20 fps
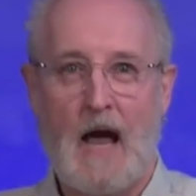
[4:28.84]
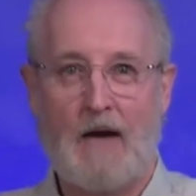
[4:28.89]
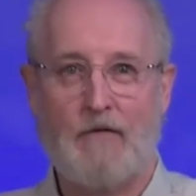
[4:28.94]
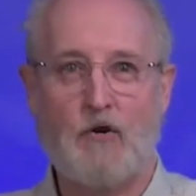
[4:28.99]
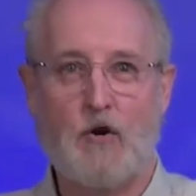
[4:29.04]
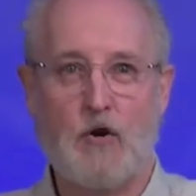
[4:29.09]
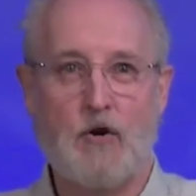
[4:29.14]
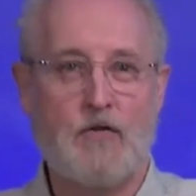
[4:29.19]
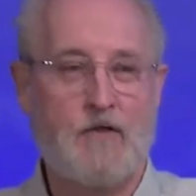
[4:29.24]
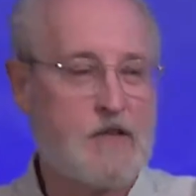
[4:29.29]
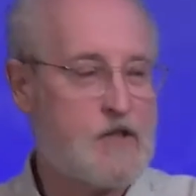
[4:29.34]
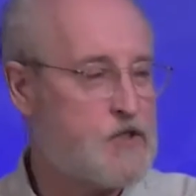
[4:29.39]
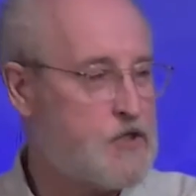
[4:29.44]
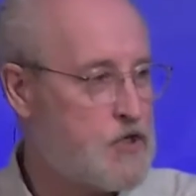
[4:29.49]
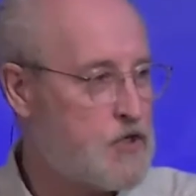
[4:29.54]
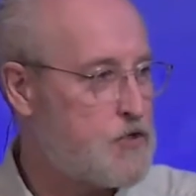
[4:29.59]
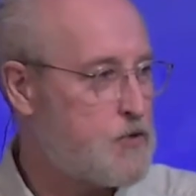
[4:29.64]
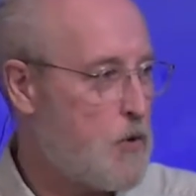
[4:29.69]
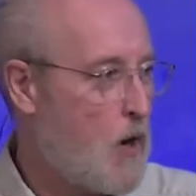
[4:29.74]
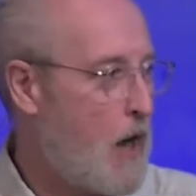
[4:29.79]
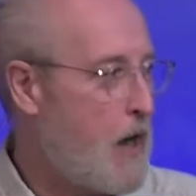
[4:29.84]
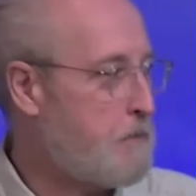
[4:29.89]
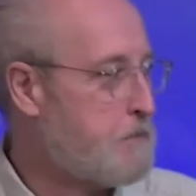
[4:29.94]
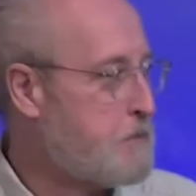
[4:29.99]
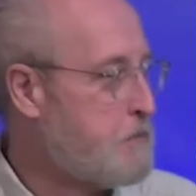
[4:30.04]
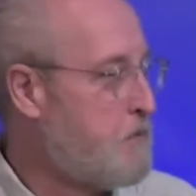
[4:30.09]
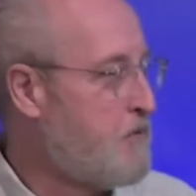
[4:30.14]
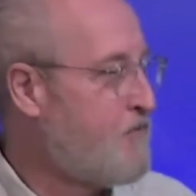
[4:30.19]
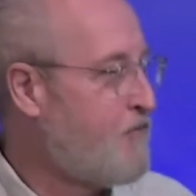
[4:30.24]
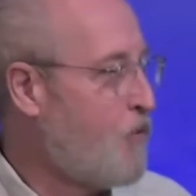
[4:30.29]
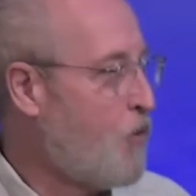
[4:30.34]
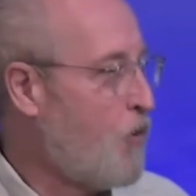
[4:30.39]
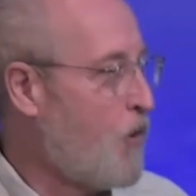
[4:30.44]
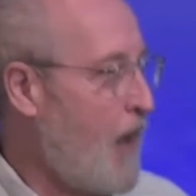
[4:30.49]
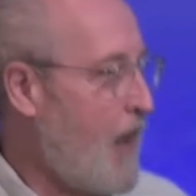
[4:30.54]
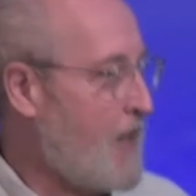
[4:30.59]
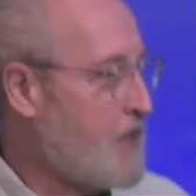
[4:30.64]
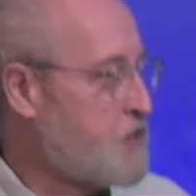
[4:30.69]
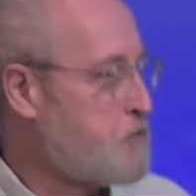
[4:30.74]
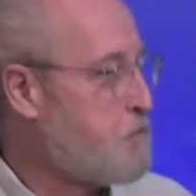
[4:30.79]
I've heard this described before
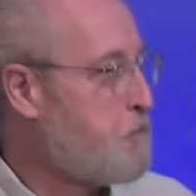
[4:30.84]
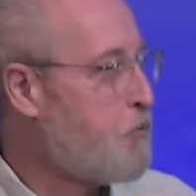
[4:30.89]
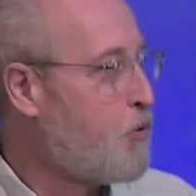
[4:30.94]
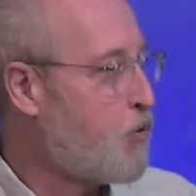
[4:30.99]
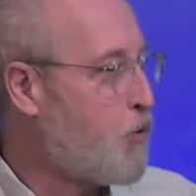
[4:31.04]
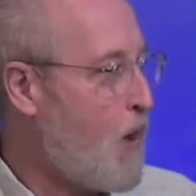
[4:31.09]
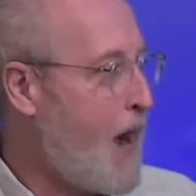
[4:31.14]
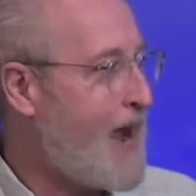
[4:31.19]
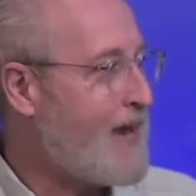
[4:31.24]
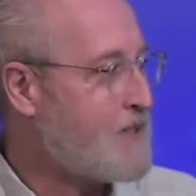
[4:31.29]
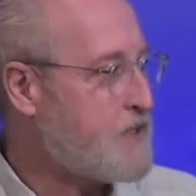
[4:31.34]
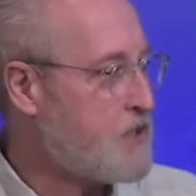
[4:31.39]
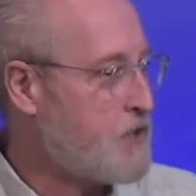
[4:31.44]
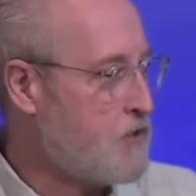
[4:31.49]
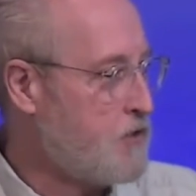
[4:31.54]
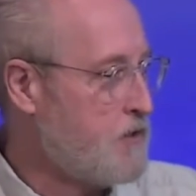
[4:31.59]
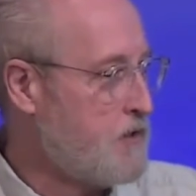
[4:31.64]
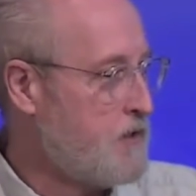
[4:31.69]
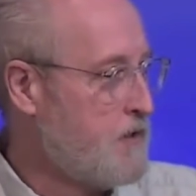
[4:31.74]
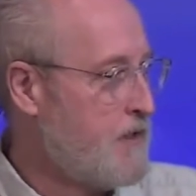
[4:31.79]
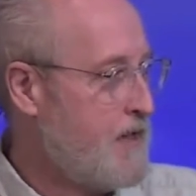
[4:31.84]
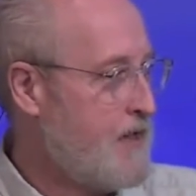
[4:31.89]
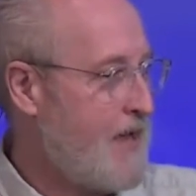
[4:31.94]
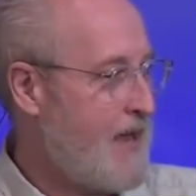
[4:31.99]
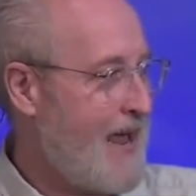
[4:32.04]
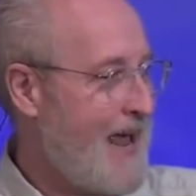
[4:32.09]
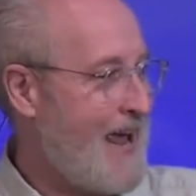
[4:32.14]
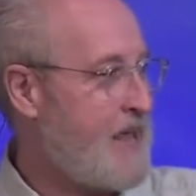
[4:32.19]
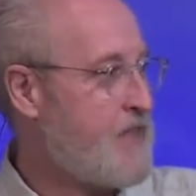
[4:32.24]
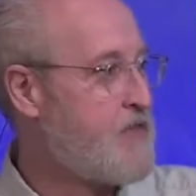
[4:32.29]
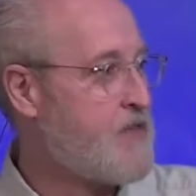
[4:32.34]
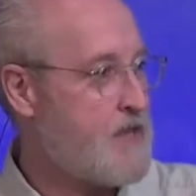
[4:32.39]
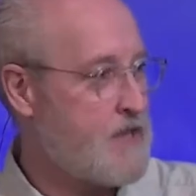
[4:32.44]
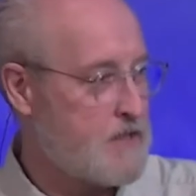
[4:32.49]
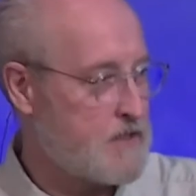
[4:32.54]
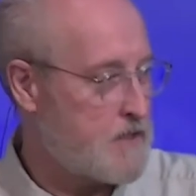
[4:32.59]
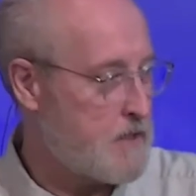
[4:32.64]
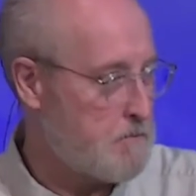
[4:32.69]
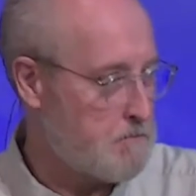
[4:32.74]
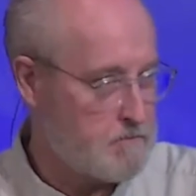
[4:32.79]
as practical
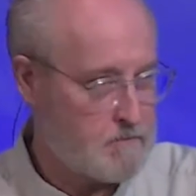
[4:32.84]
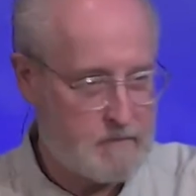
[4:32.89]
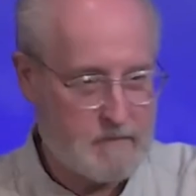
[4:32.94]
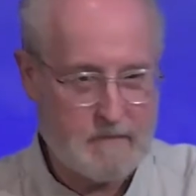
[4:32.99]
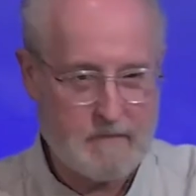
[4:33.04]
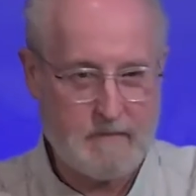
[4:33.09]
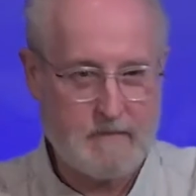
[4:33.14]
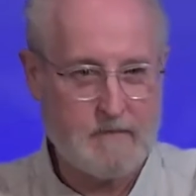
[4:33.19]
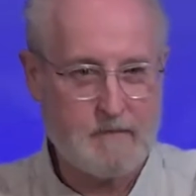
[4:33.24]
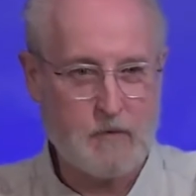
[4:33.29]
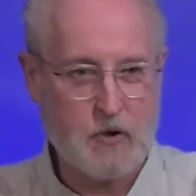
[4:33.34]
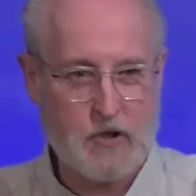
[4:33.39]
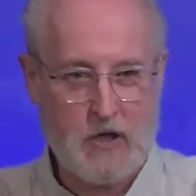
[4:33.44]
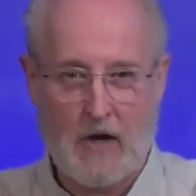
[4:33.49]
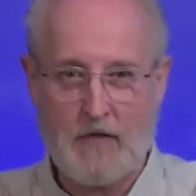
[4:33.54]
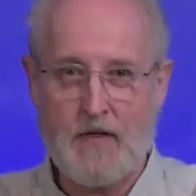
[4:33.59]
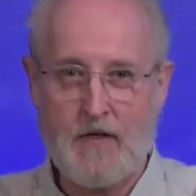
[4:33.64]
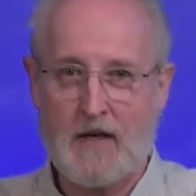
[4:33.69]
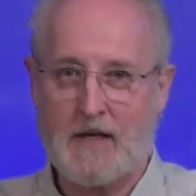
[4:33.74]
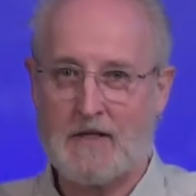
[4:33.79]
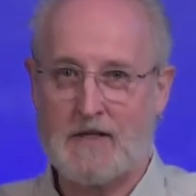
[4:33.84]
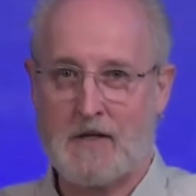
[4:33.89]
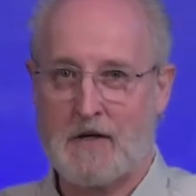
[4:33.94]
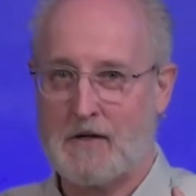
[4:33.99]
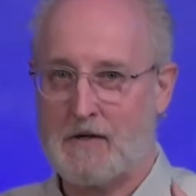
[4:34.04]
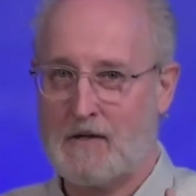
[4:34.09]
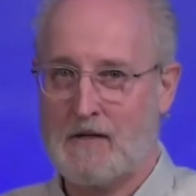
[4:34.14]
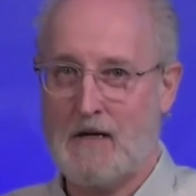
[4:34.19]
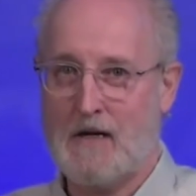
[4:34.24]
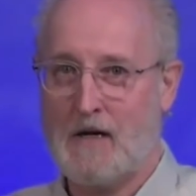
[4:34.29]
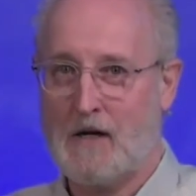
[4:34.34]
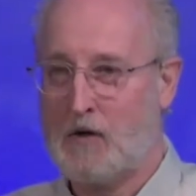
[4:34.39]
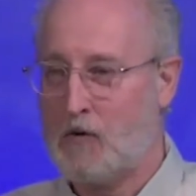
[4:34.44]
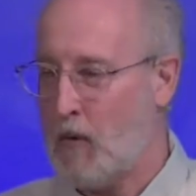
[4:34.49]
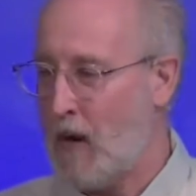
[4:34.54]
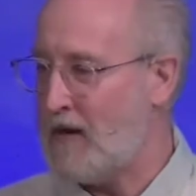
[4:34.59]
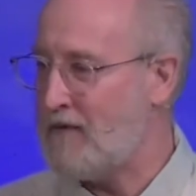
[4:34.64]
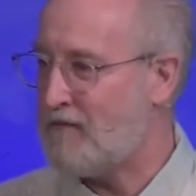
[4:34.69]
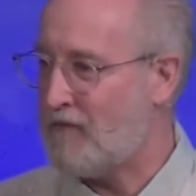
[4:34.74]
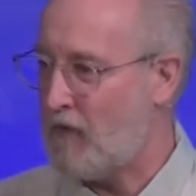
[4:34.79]
atheism, which I think is a
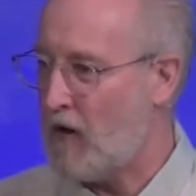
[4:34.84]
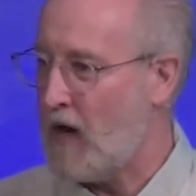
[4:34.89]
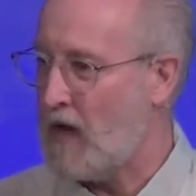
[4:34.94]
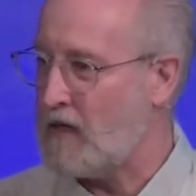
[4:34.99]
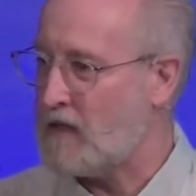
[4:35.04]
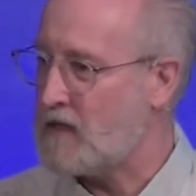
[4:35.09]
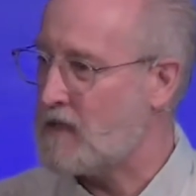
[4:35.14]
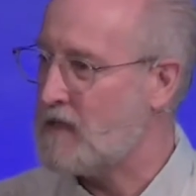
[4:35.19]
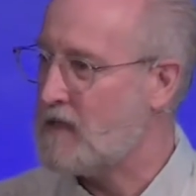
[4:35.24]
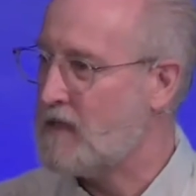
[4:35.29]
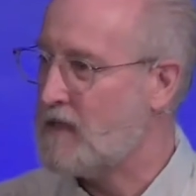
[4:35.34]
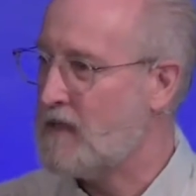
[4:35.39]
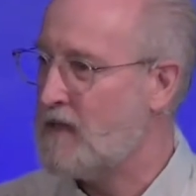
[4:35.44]
great phrase.